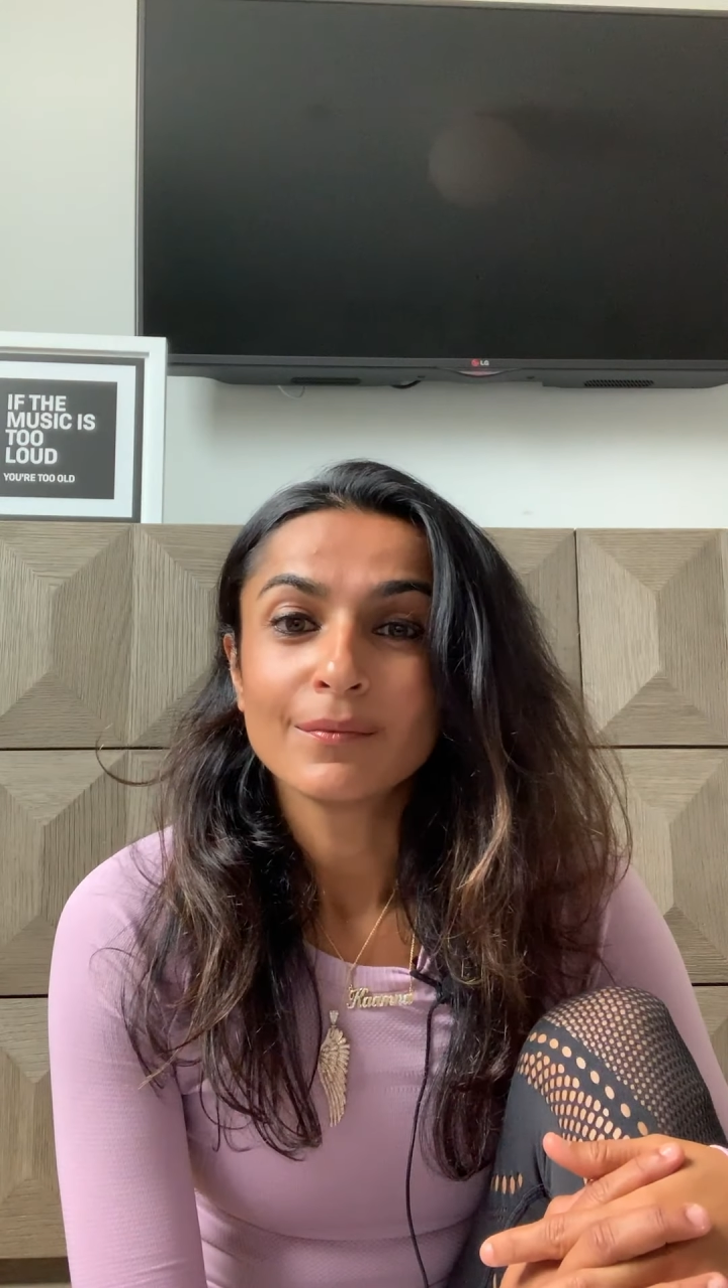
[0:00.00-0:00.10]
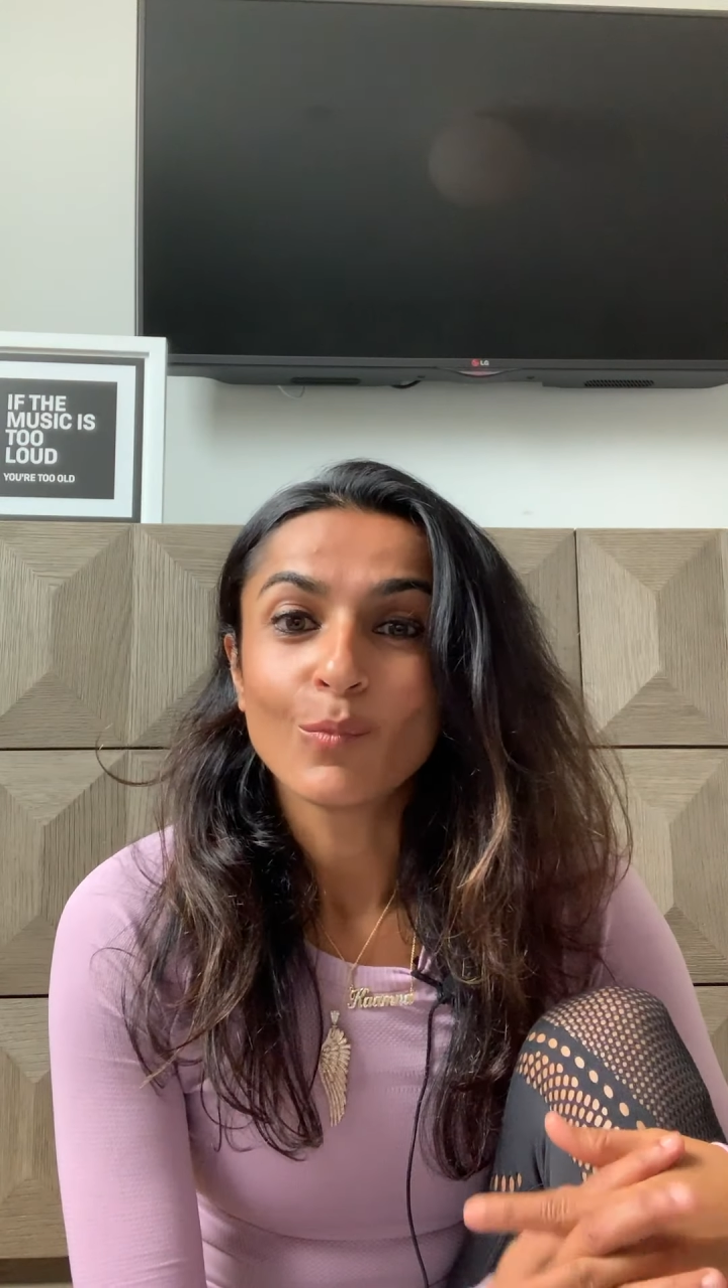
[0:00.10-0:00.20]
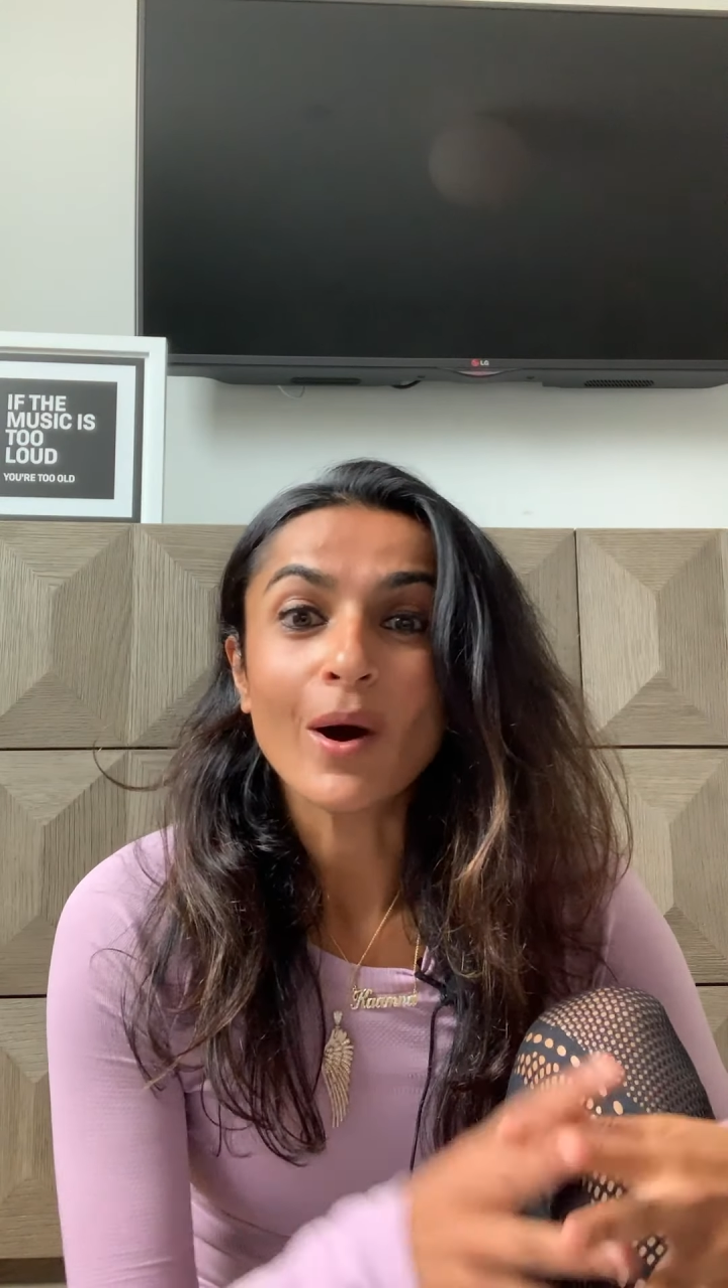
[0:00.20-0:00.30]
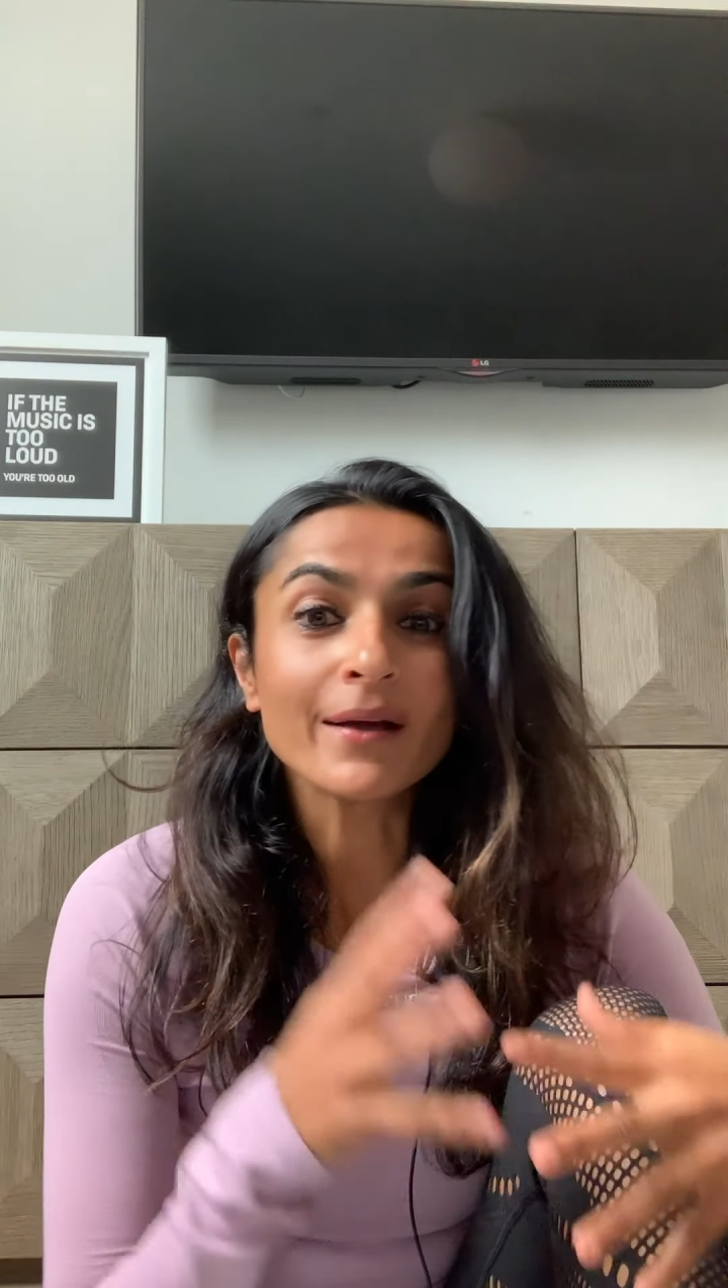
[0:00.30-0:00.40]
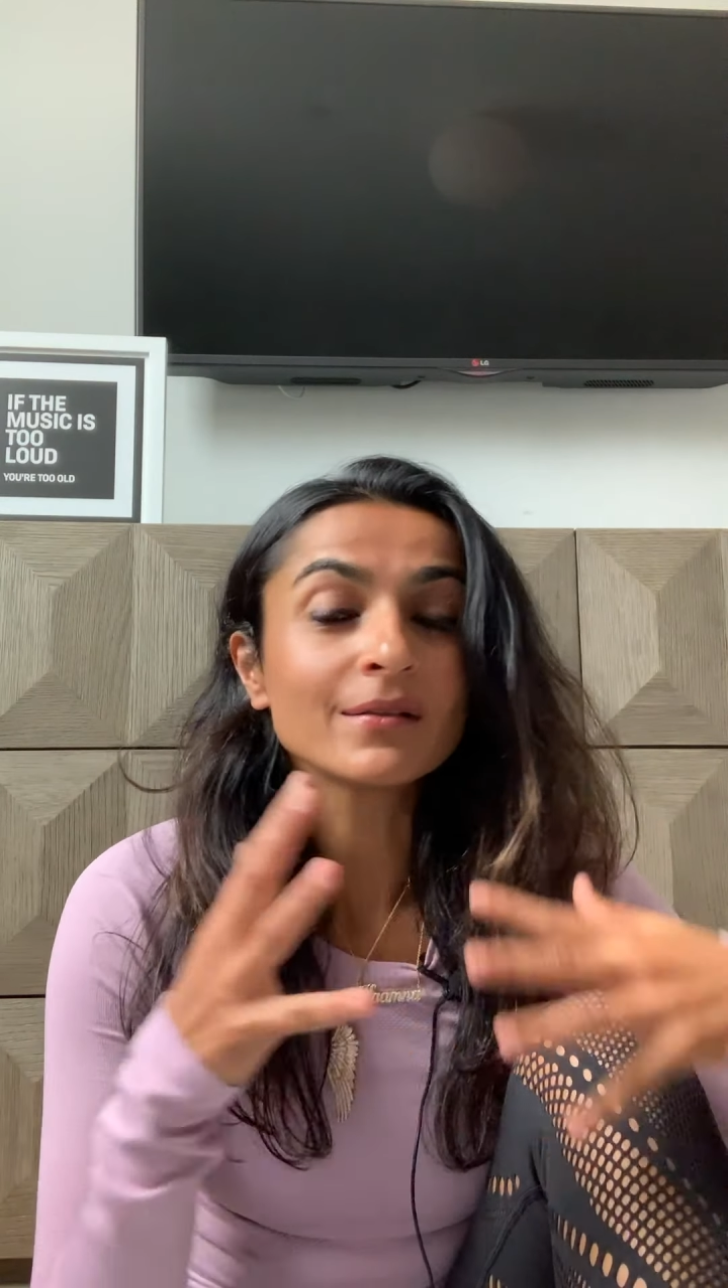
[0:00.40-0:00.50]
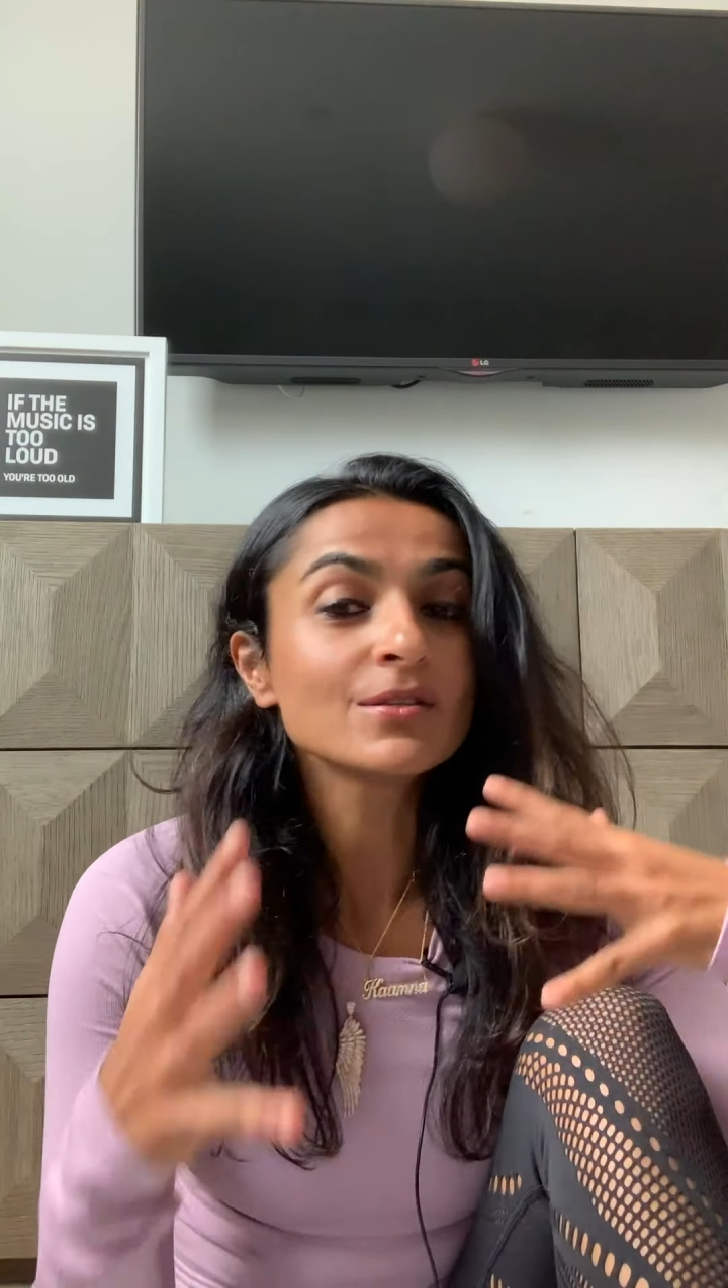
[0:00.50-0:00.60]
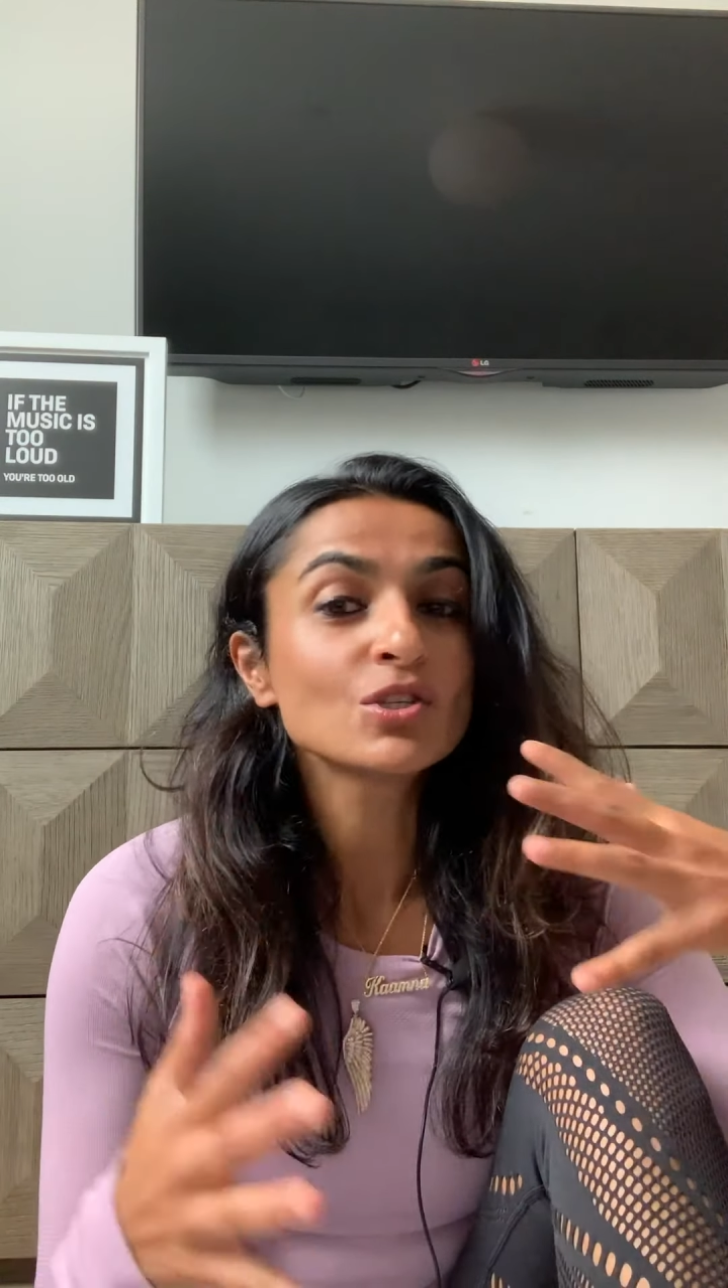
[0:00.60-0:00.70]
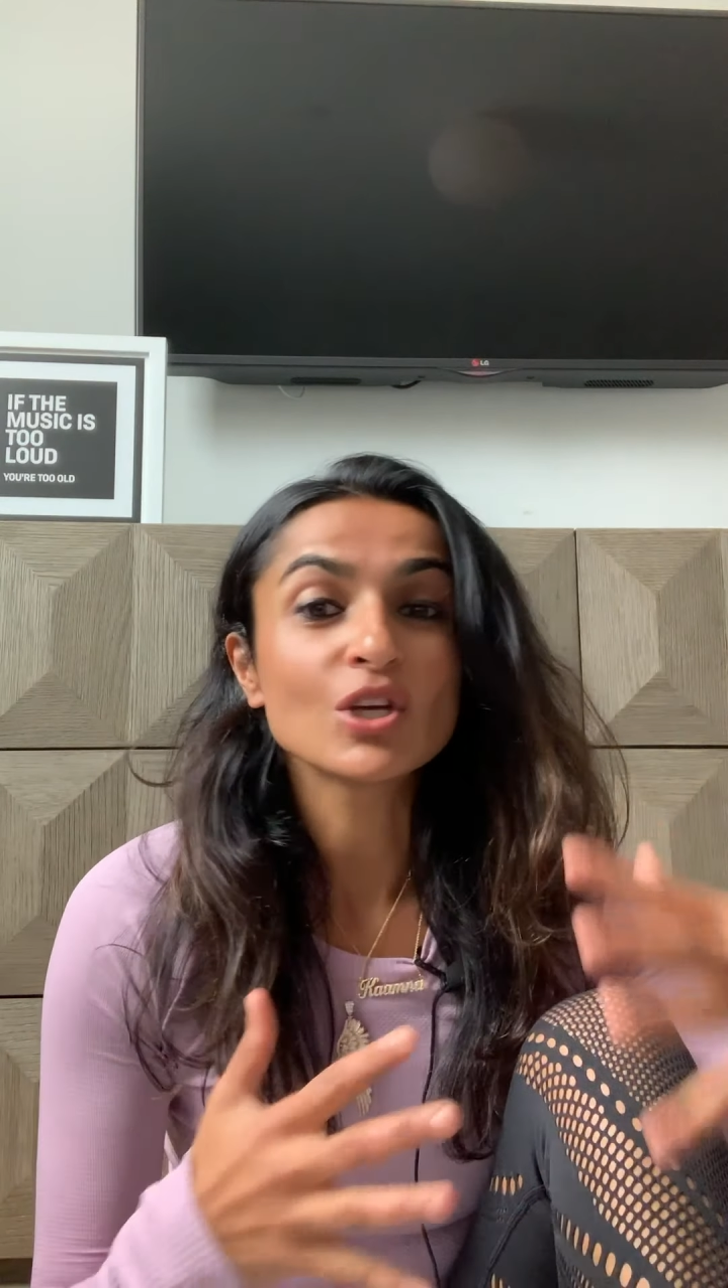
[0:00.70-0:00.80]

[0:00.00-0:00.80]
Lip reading: this